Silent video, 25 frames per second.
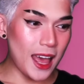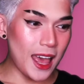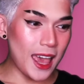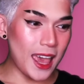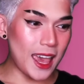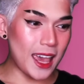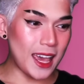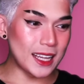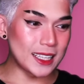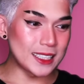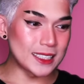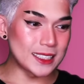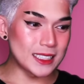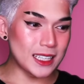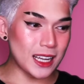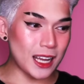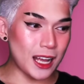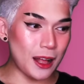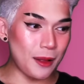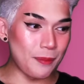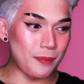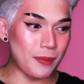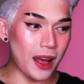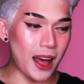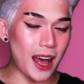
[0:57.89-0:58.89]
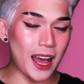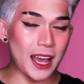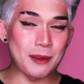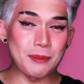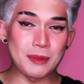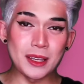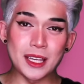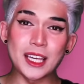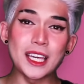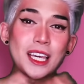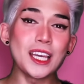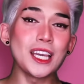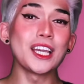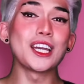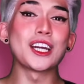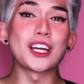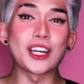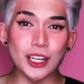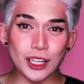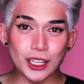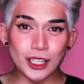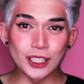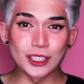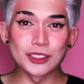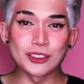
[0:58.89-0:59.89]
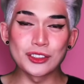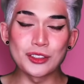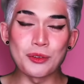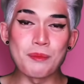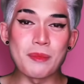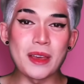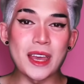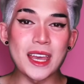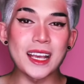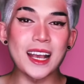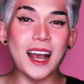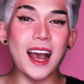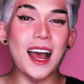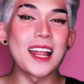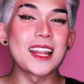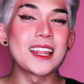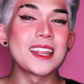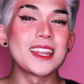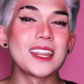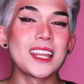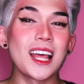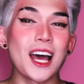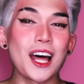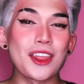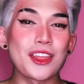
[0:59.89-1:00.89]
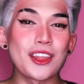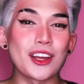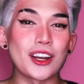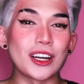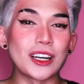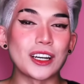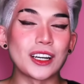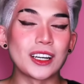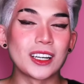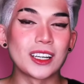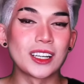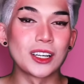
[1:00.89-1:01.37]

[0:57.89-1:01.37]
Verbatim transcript: And um, I'm here to make another